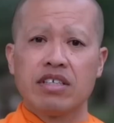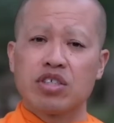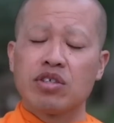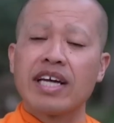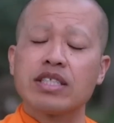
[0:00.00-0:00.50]

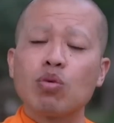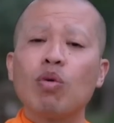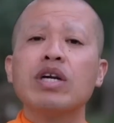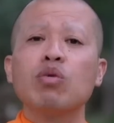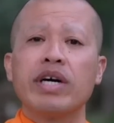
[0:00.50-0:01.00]
So that's
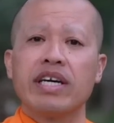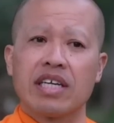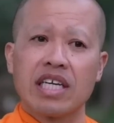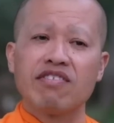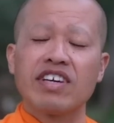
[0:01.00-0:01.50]
one way,
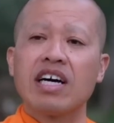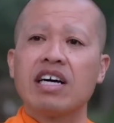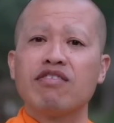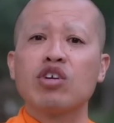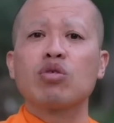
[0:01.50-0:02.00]
giving
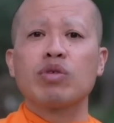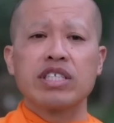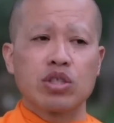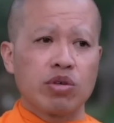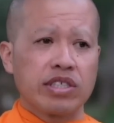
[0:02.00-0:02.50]
of your
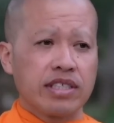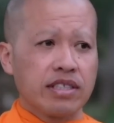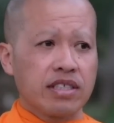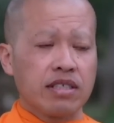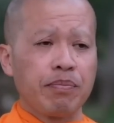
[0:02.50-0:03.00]

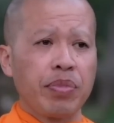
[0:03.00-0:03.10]
resources.